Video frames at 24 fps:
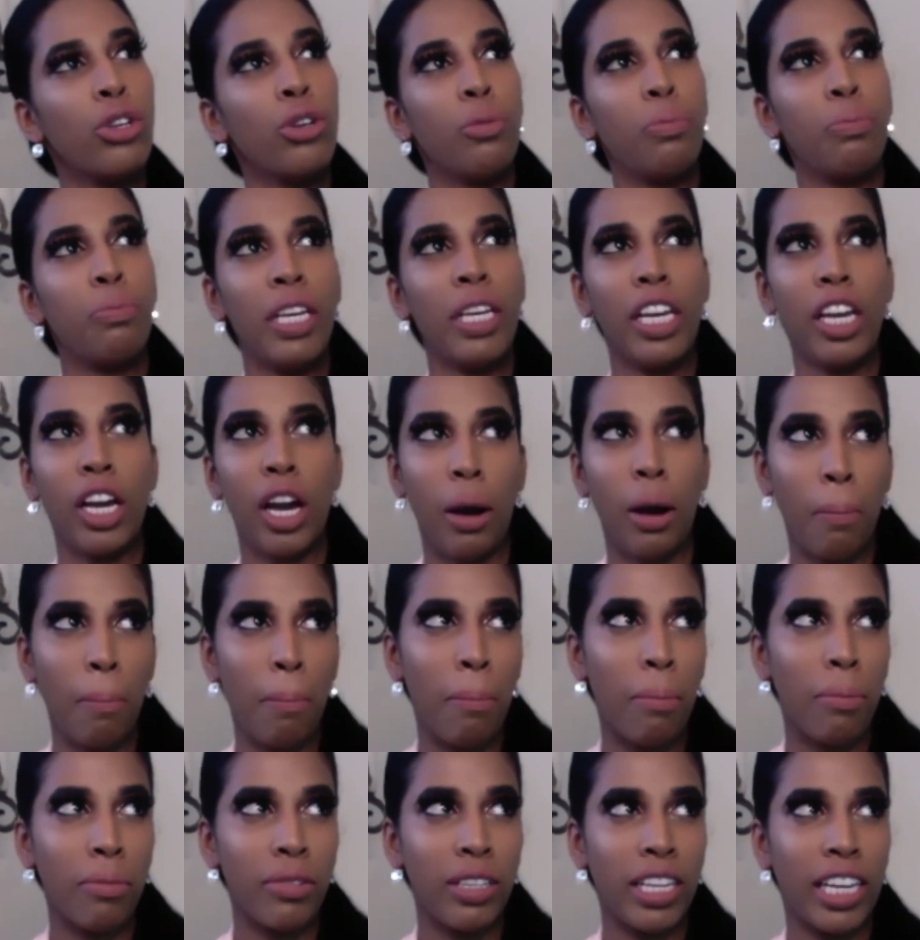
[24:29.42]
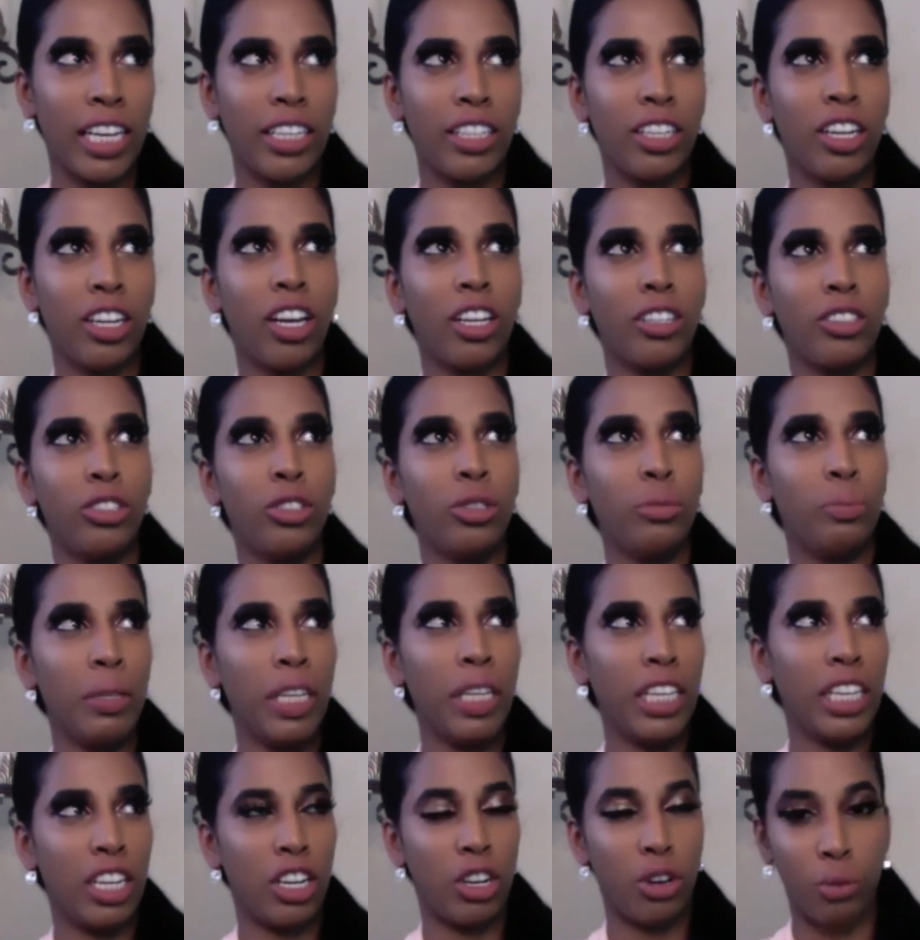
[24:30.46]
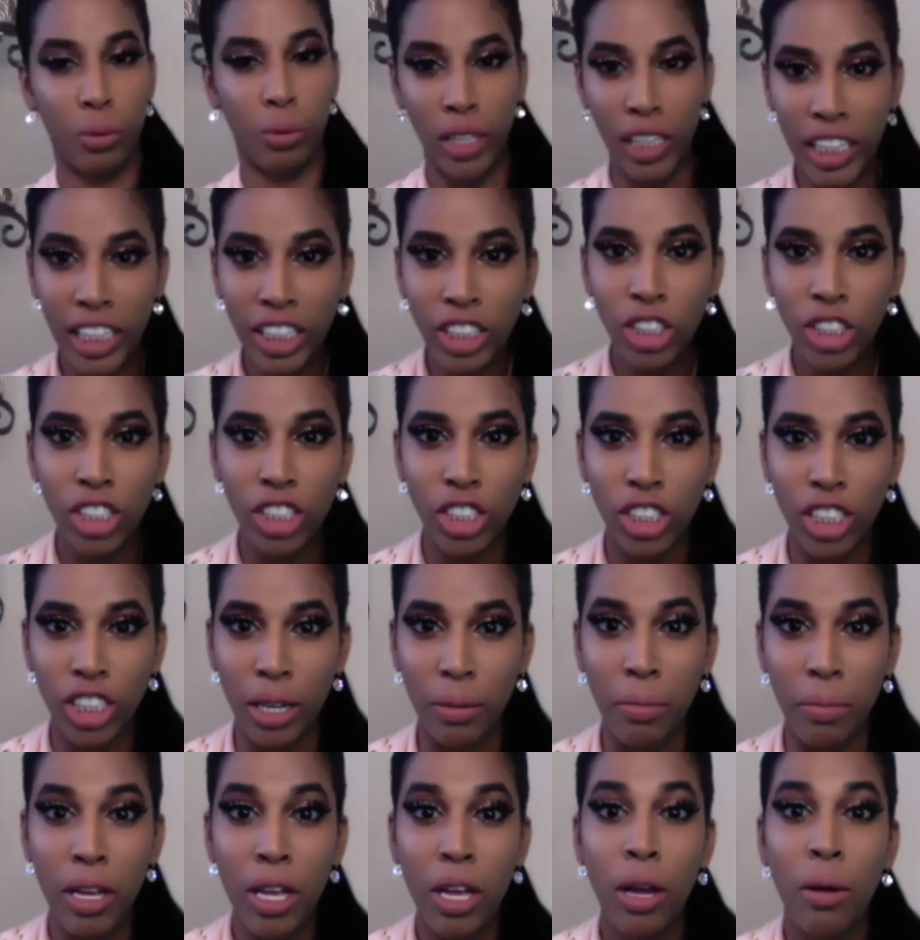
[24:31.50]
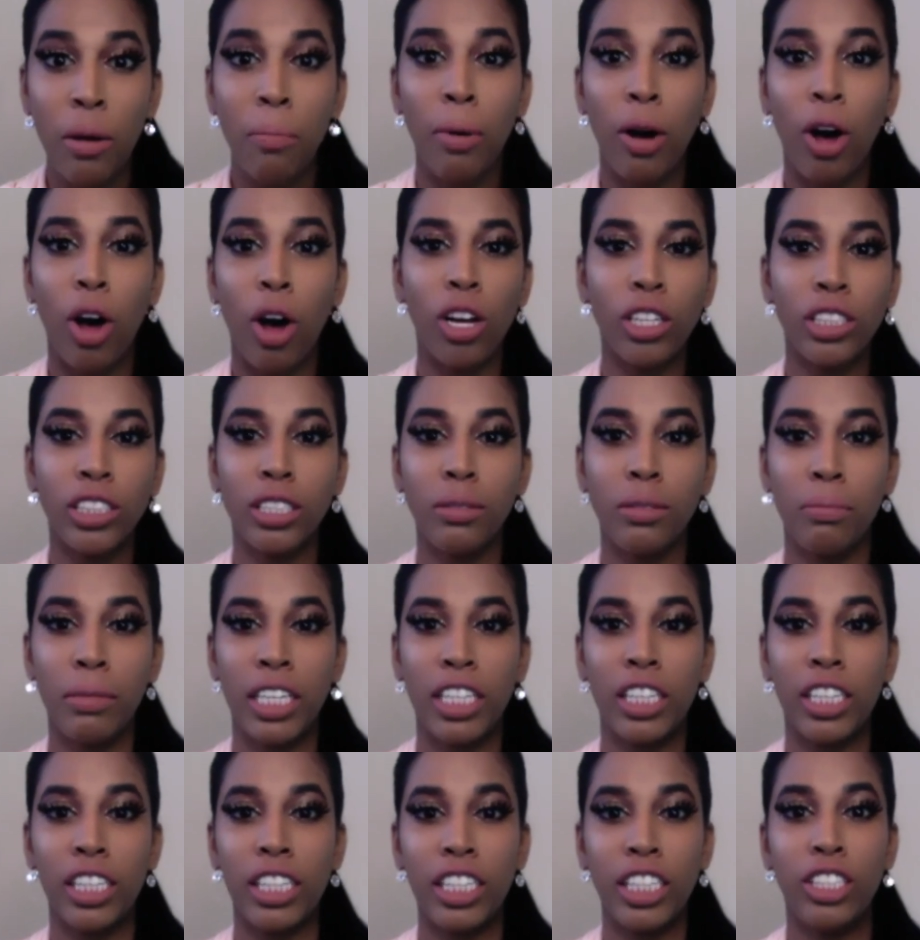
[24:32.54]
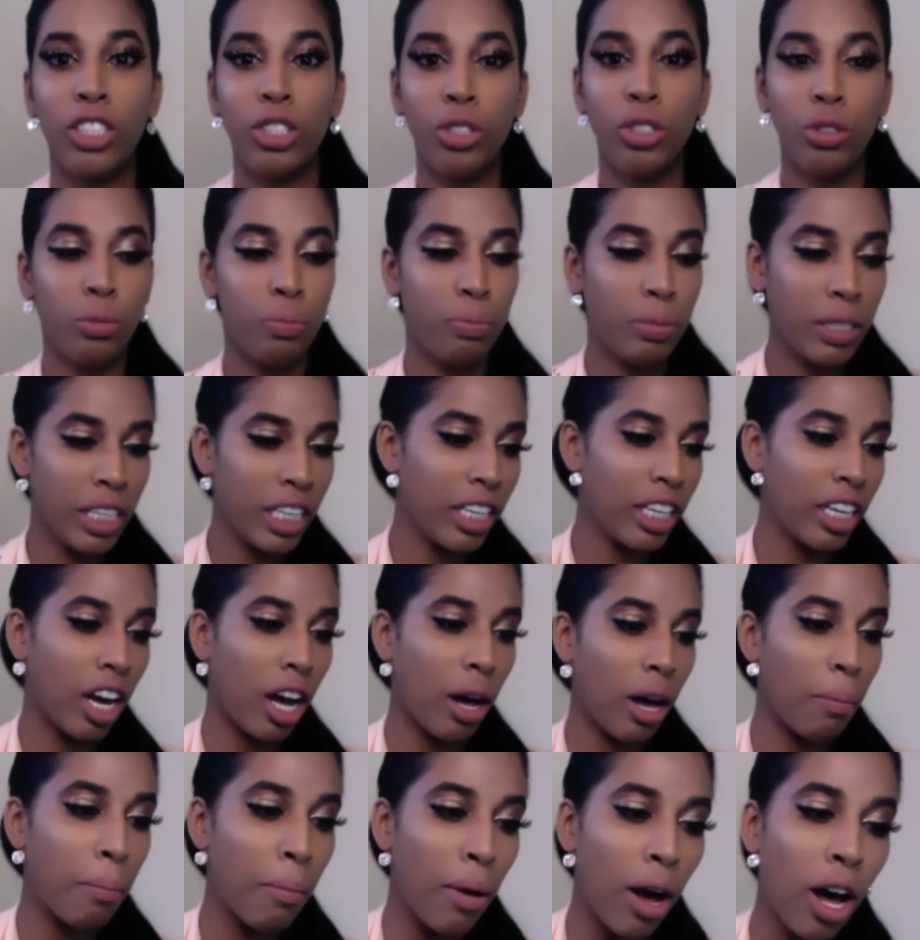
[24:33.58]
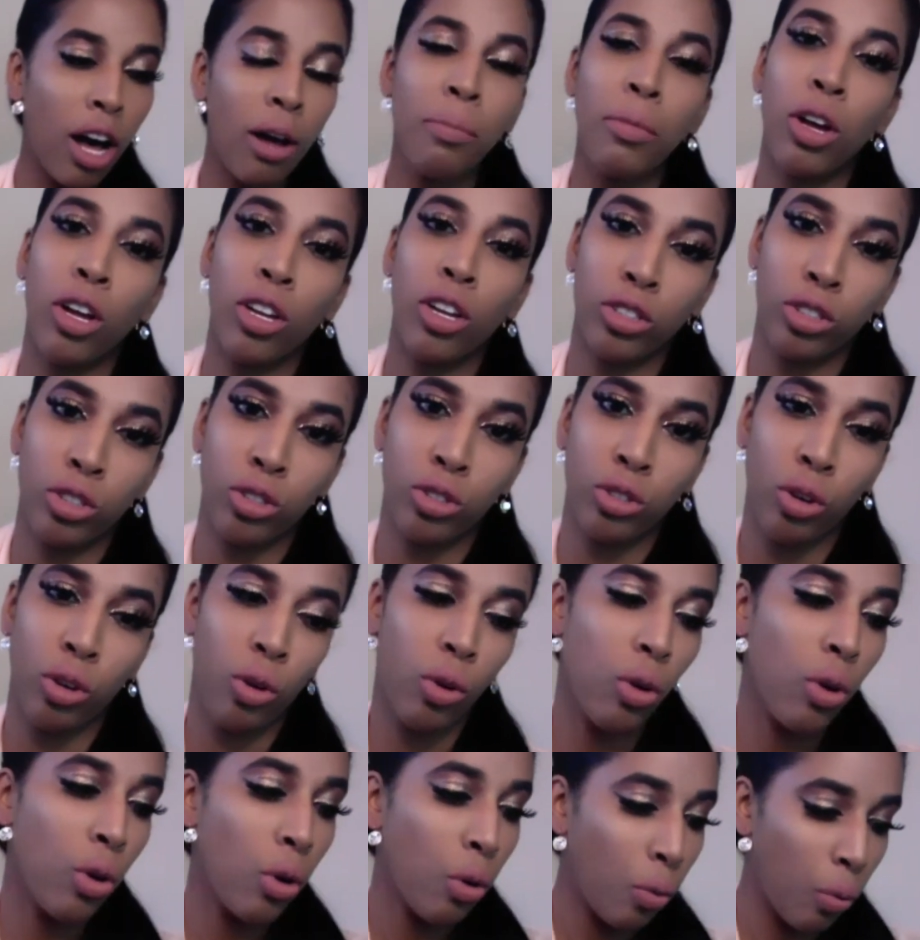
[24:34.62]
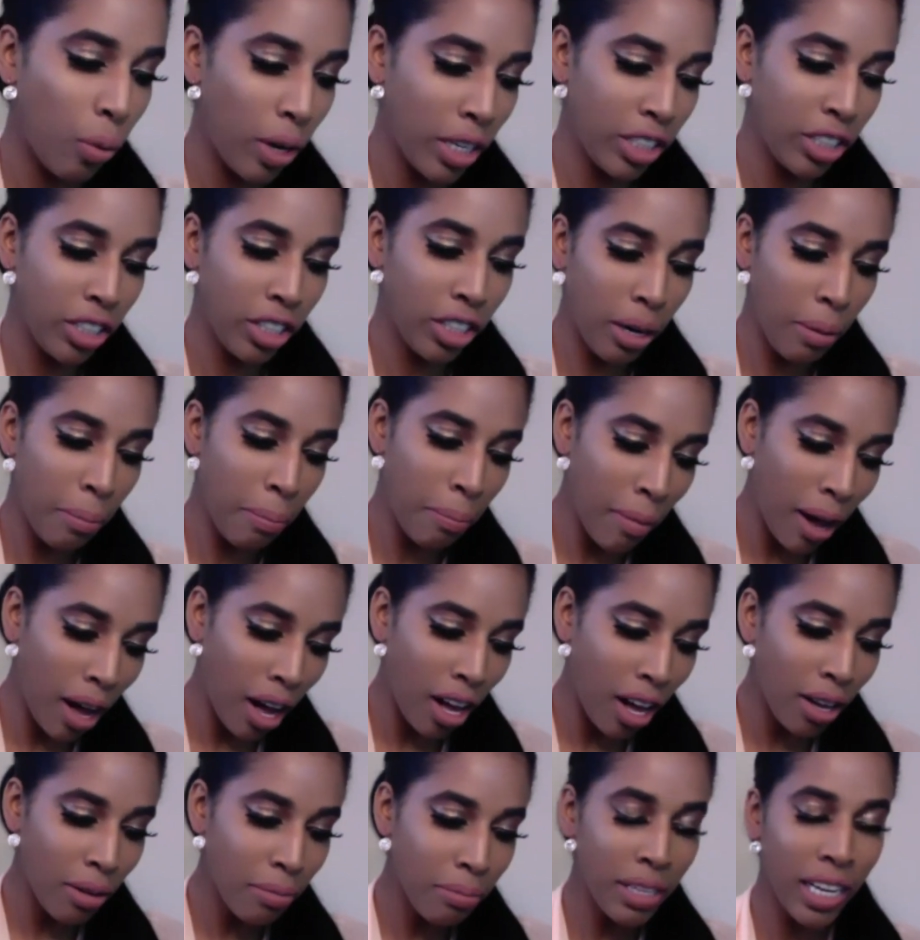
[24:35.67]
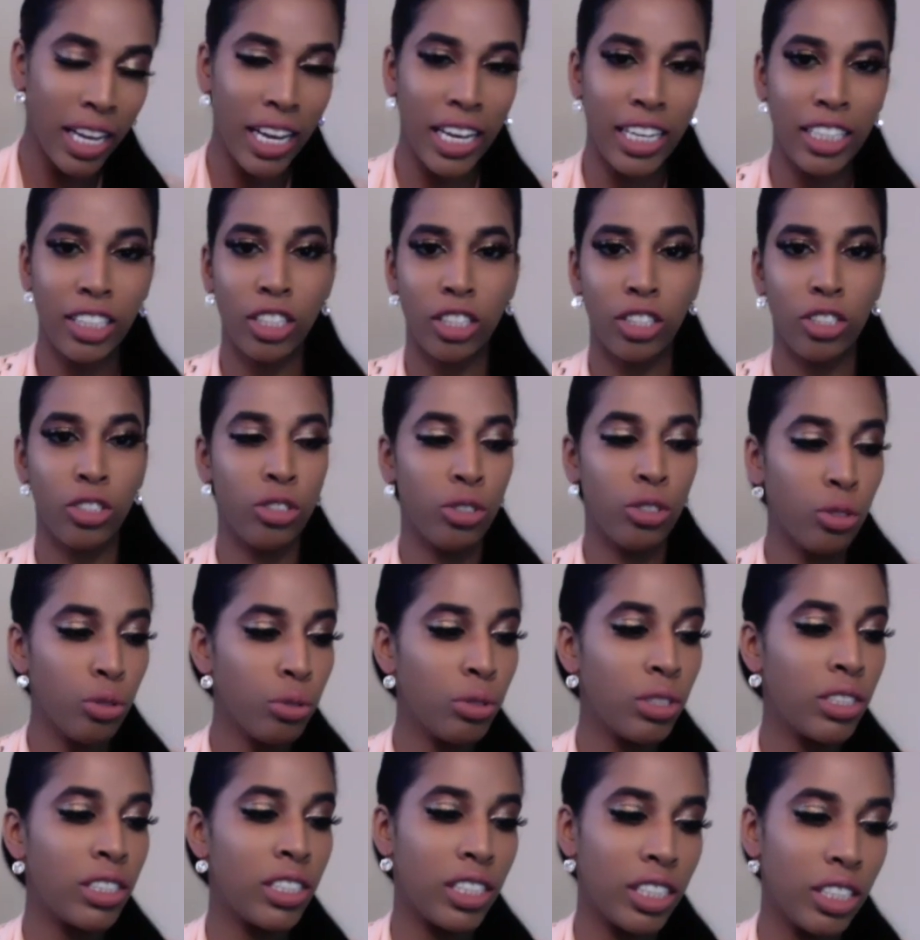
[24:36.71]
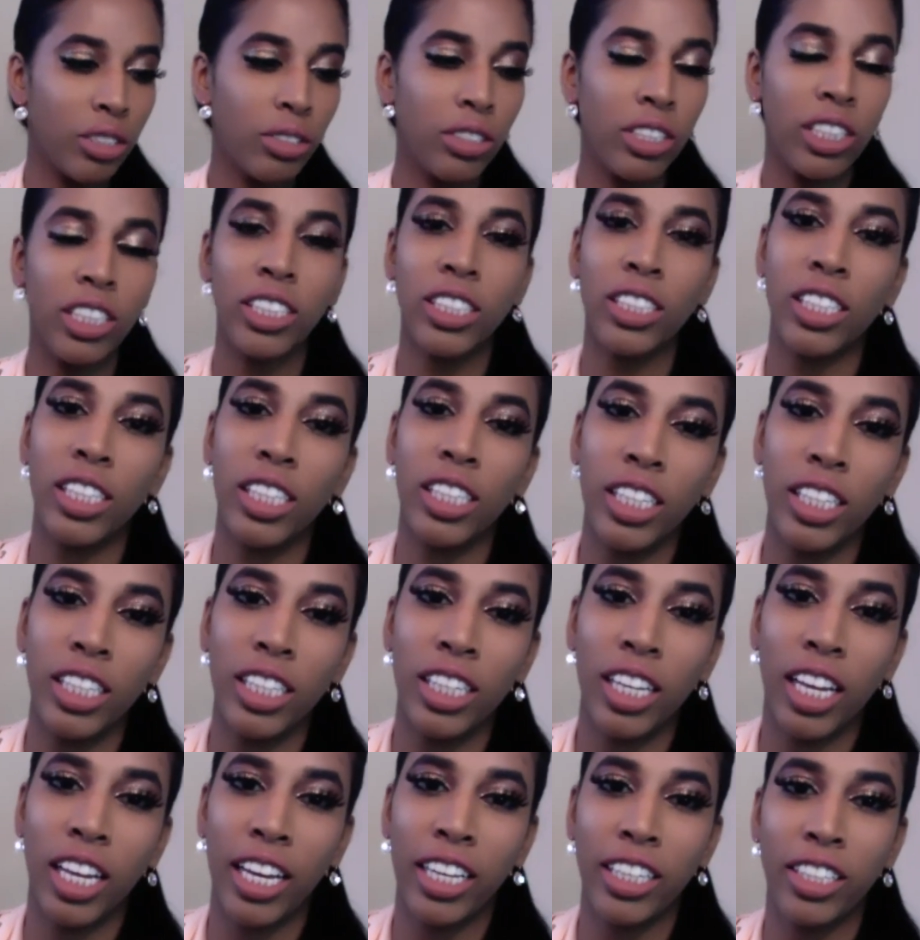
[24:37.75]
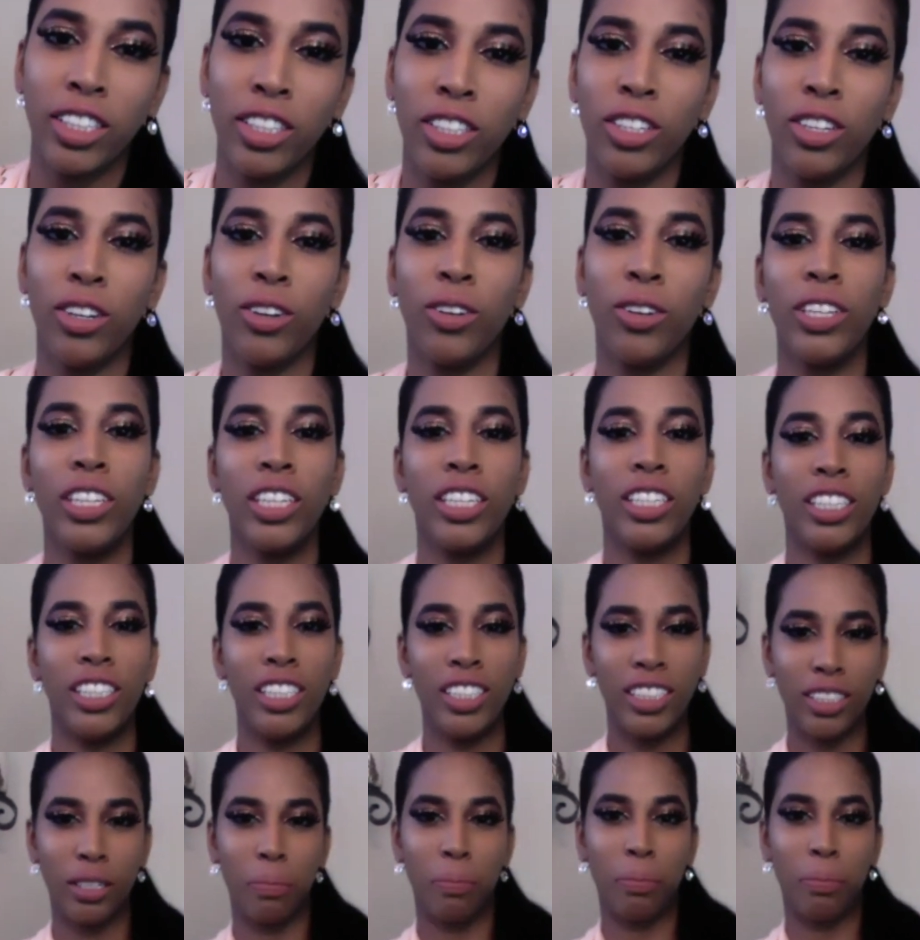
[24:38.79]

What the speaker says: being like, not you being in a relationship, but ultimately you being a mom also. When you're a mom, like, you seriously, like, need to